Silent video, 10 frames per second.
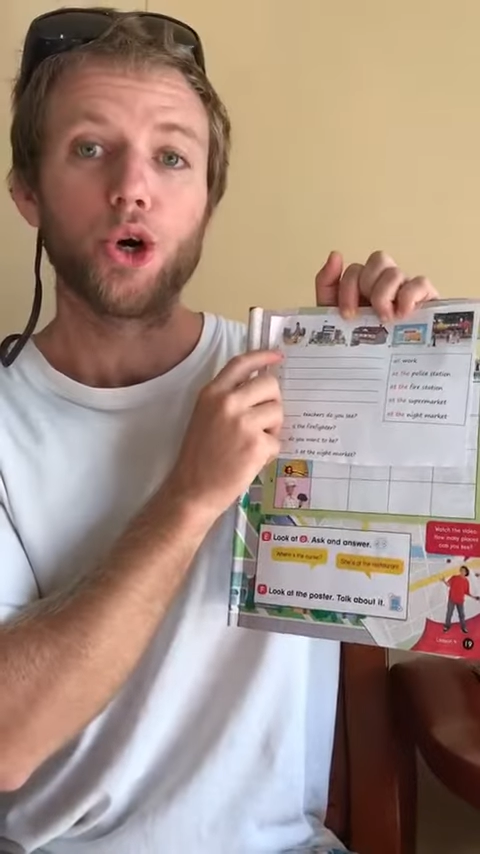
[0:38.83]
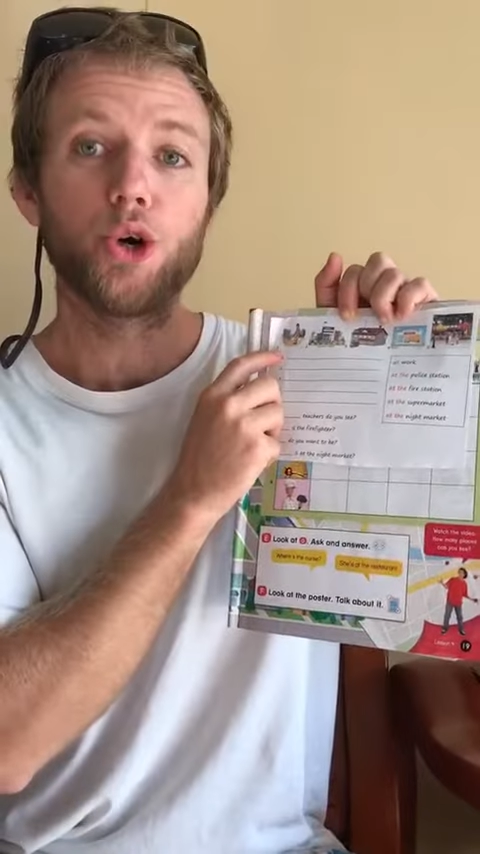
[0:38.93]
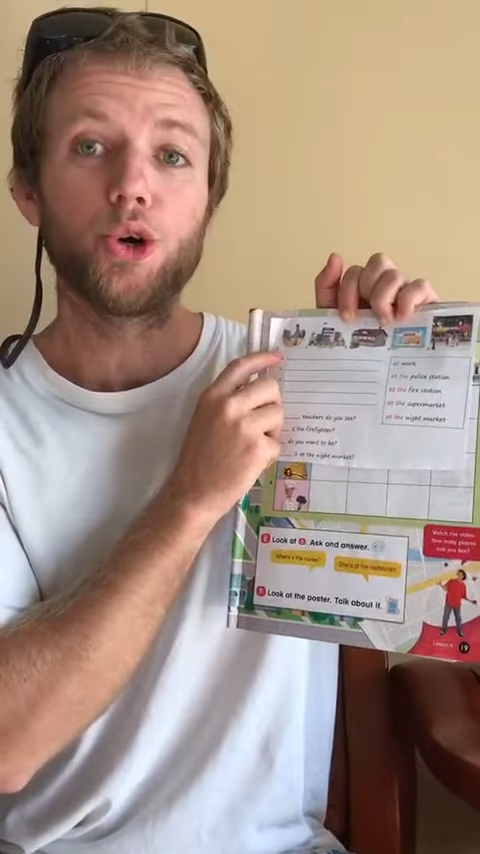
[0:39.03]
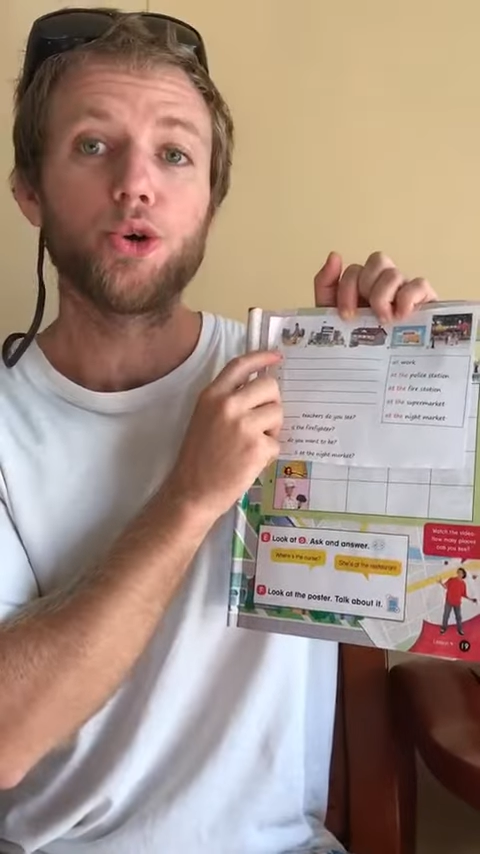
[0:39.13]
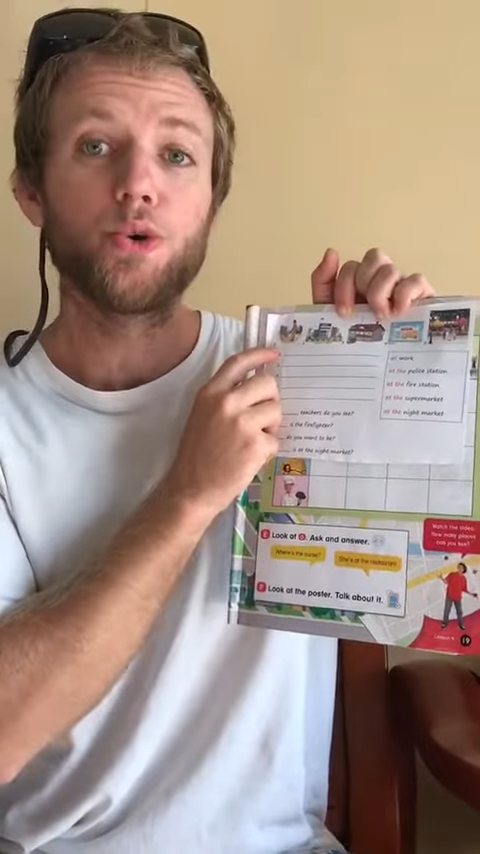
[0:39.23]

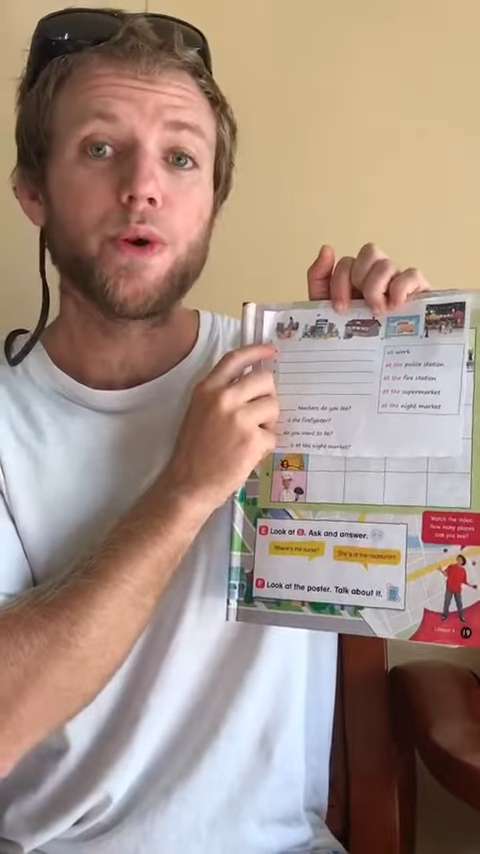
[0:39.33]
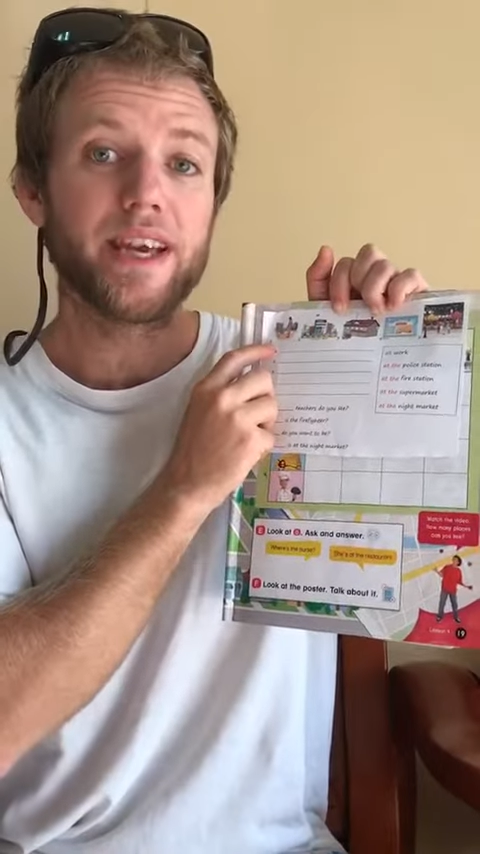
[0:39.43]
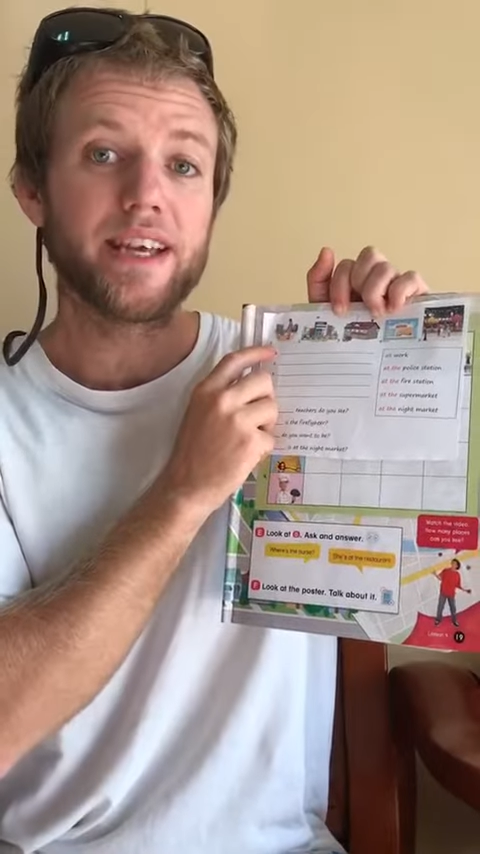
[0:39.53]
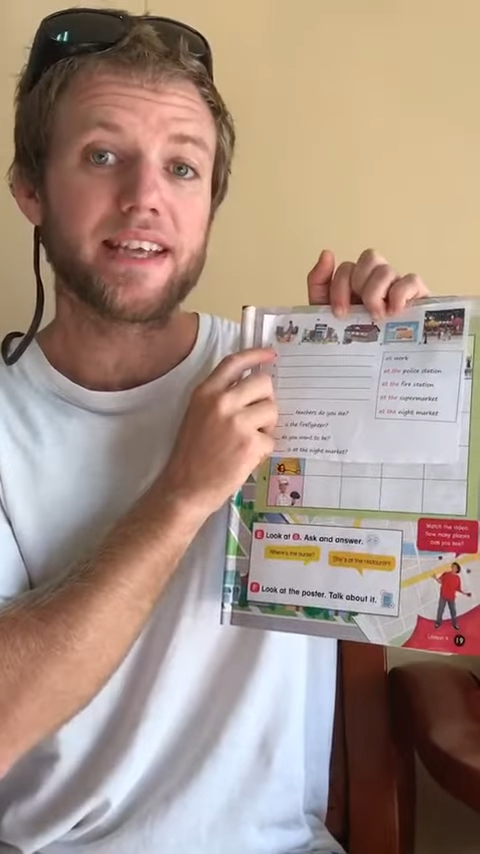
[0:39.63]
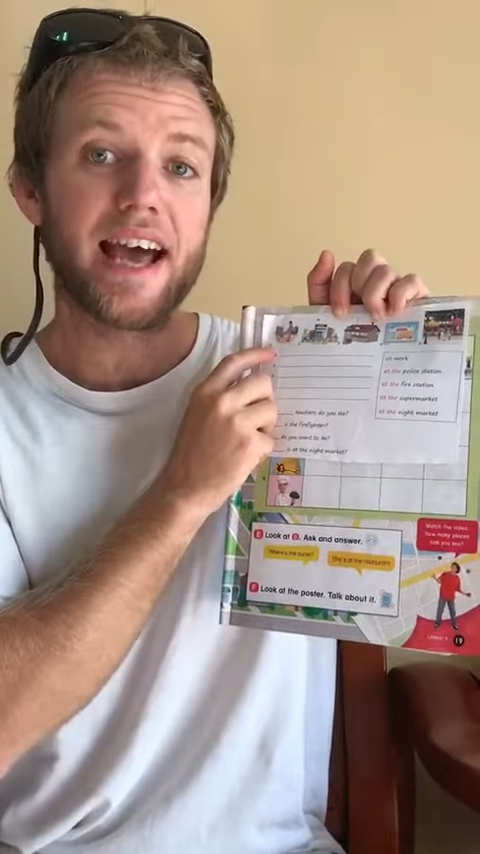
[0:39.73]
Who
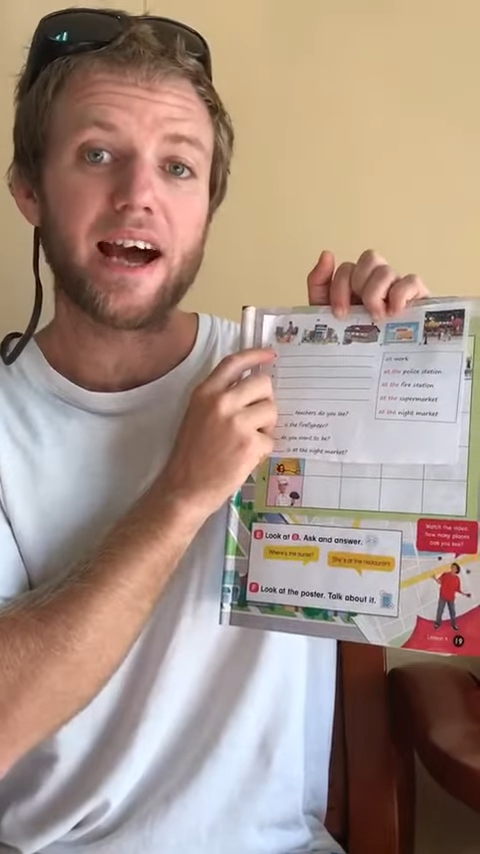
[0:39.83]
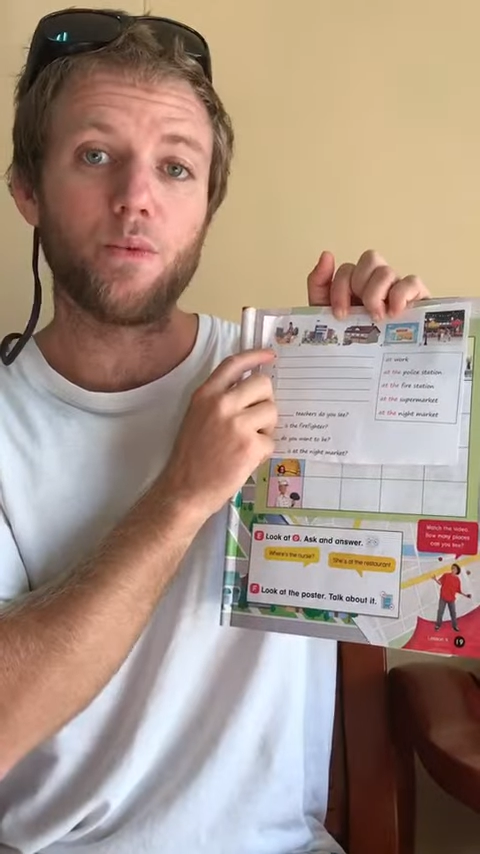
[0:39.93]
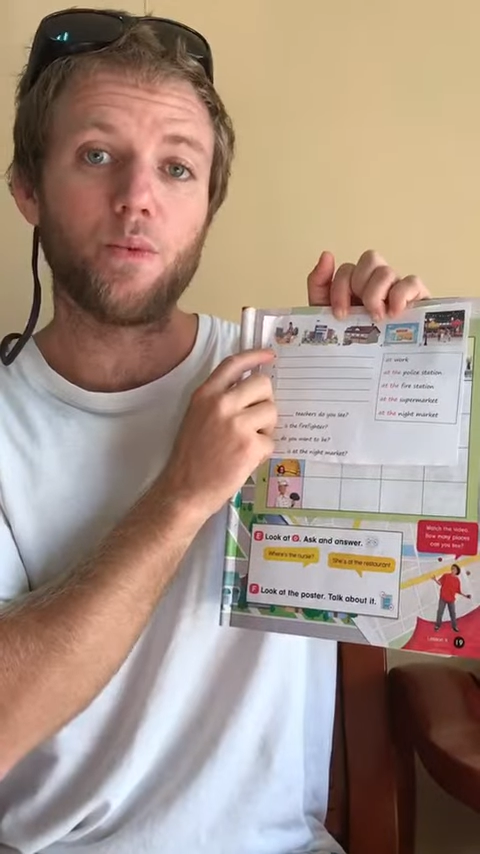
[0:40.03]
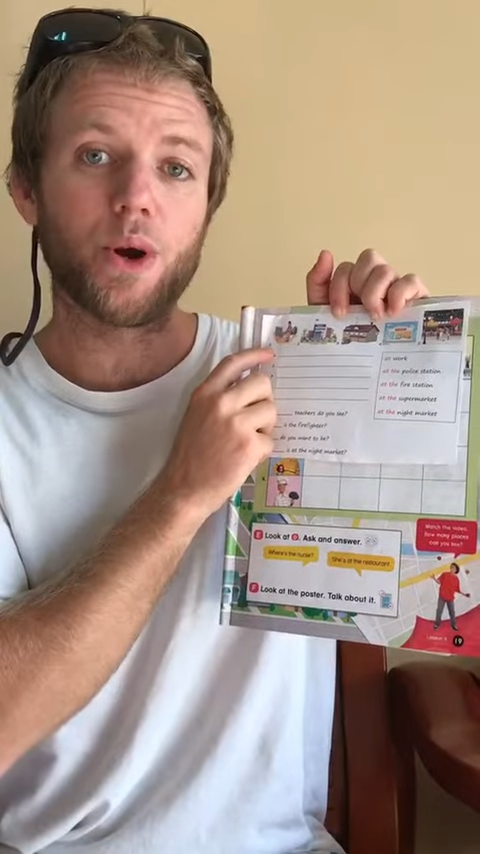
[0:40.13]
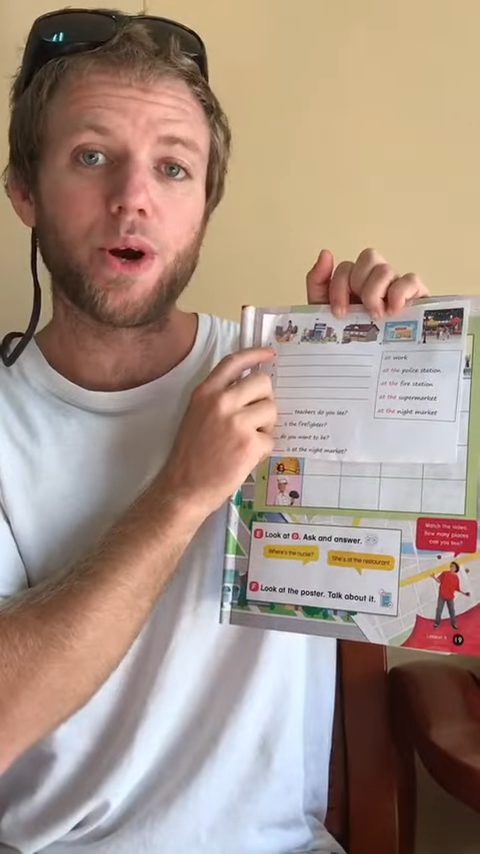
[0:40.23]
is at
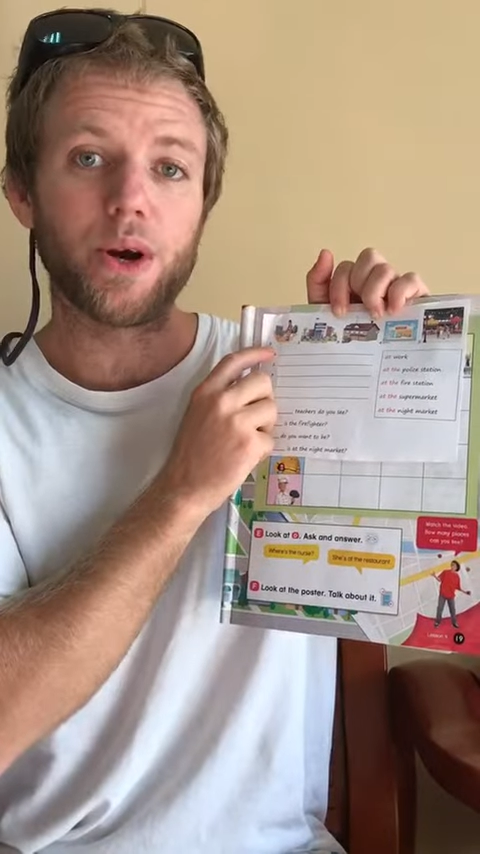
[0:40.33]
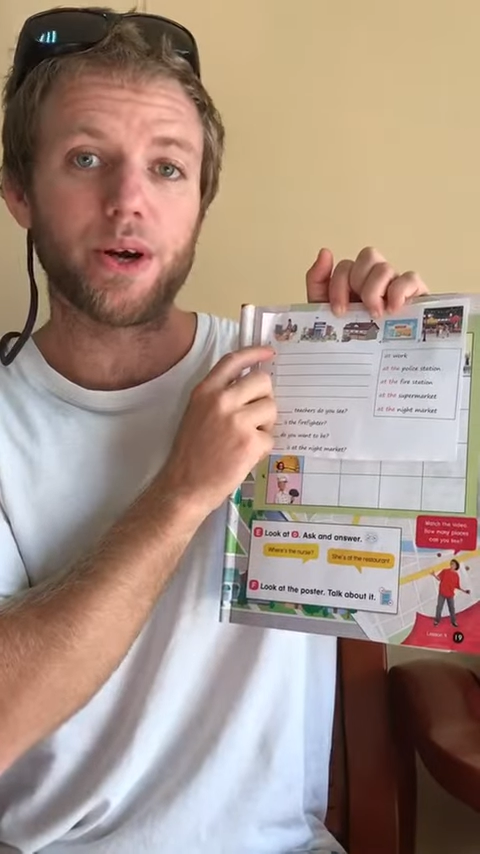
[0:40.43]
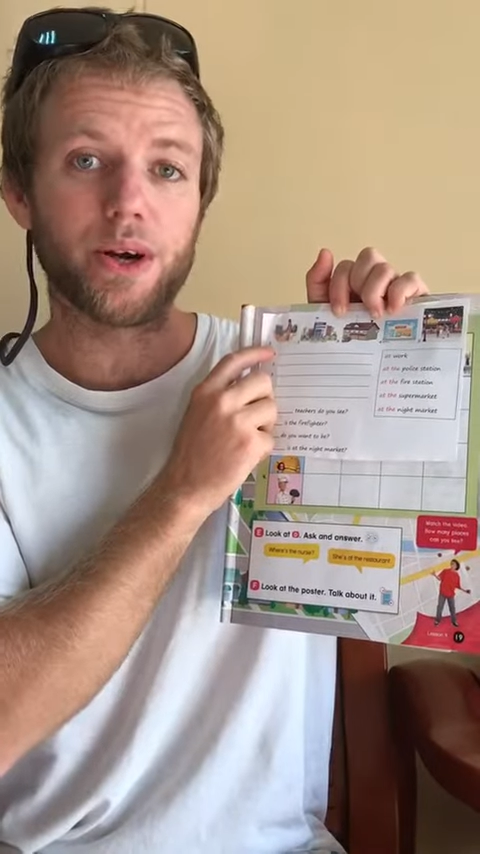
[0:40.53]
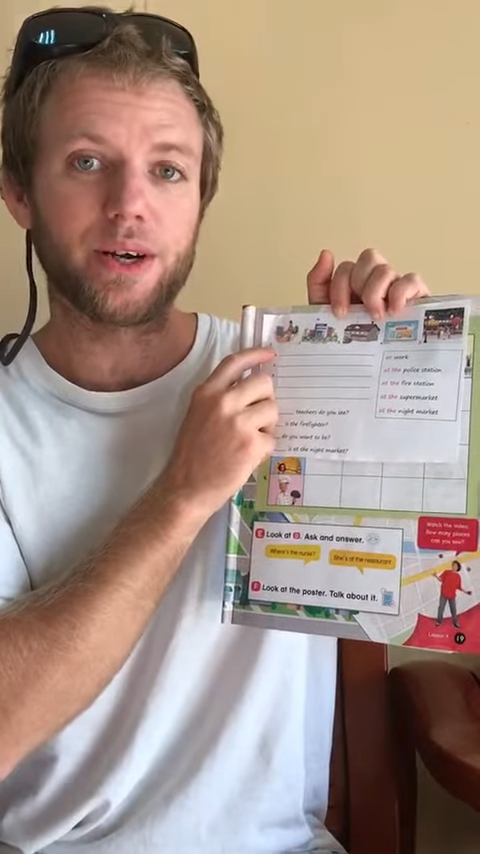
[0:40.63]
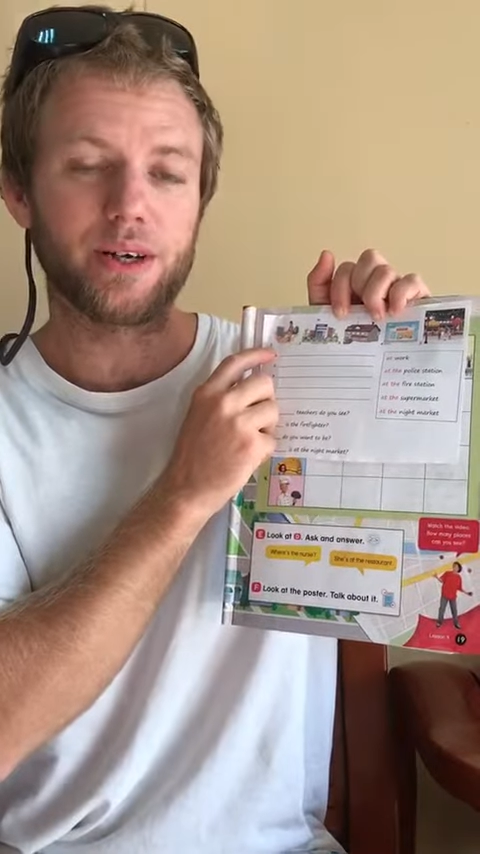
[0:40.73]

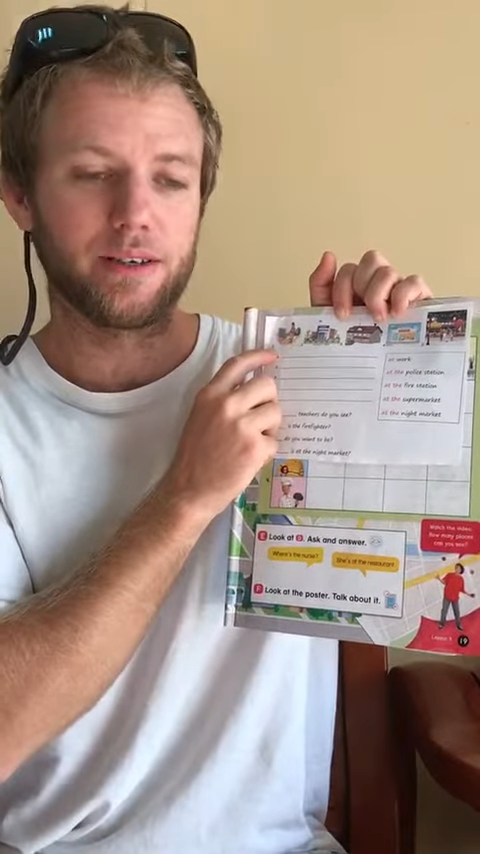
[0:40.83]
work?